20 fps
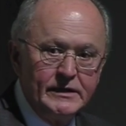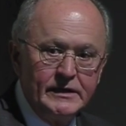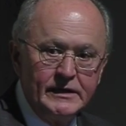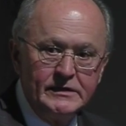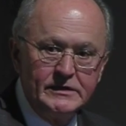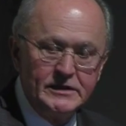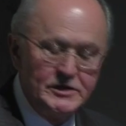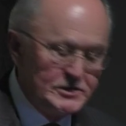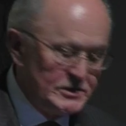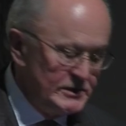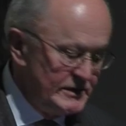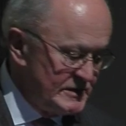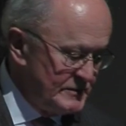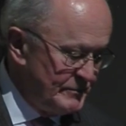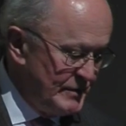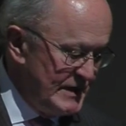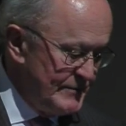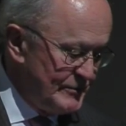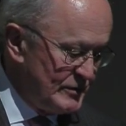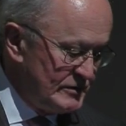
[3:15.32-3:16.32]
indigenous
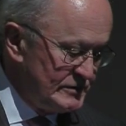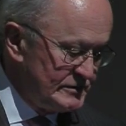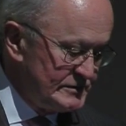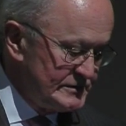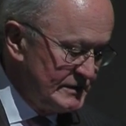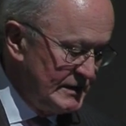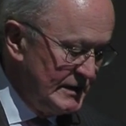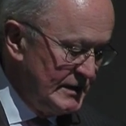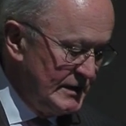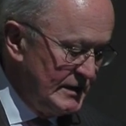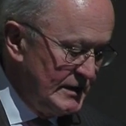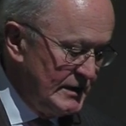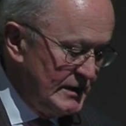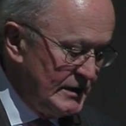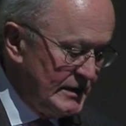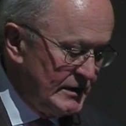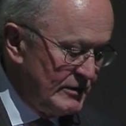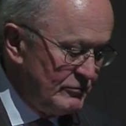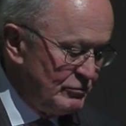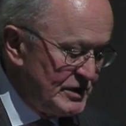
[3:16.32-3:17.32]
peoples,
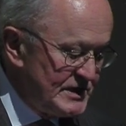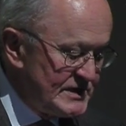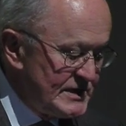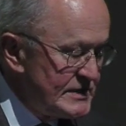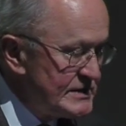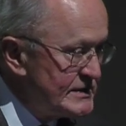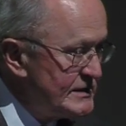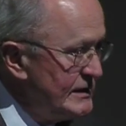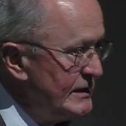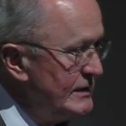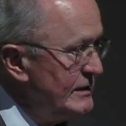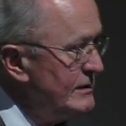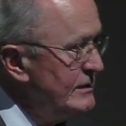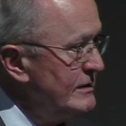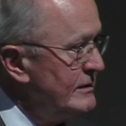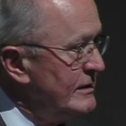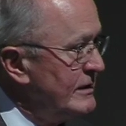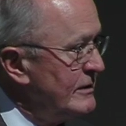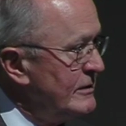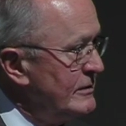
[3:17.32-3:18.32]
resisting
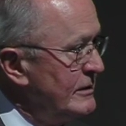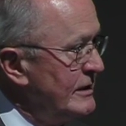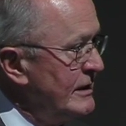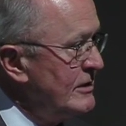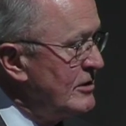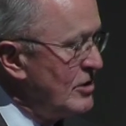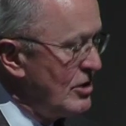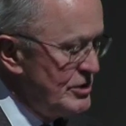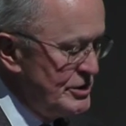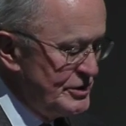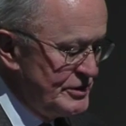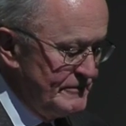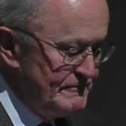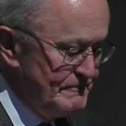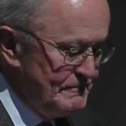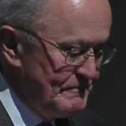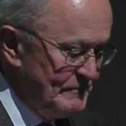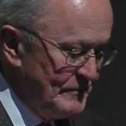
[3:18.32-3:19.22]
their incursion